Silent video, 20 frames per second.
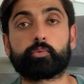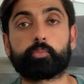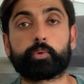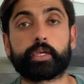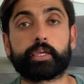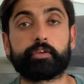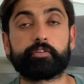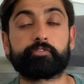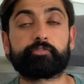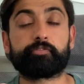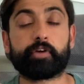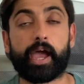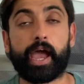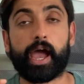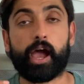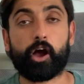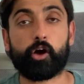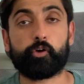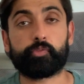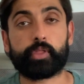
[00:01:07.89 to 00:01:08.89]
we've
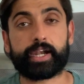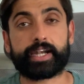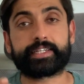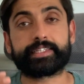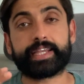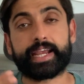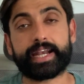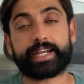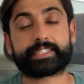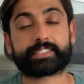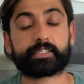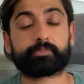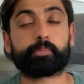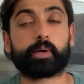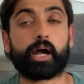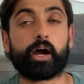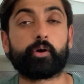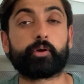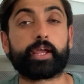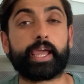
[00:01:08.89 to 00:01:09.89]
found that it takes
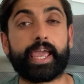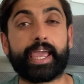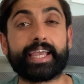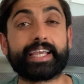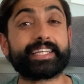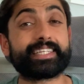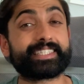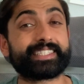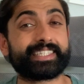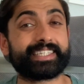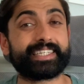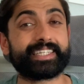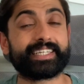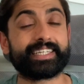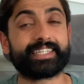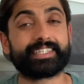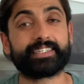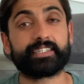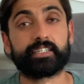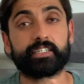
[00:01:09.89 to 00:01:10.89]
about
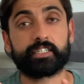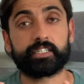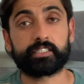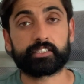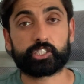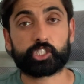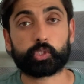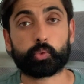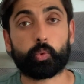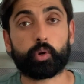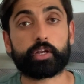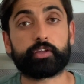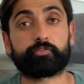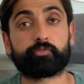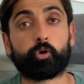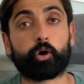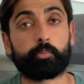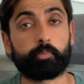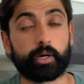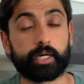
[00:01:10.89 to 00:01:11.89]
18 to
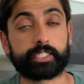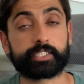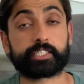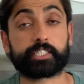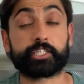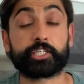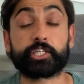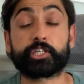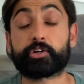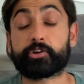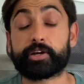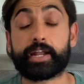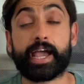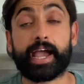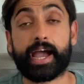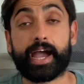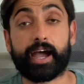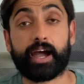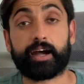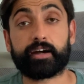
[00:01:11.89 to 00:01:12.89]
24 months, a year and a
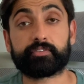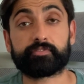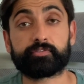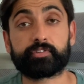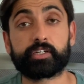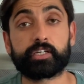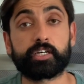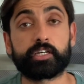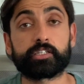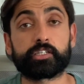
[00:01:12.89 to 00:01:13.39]
half to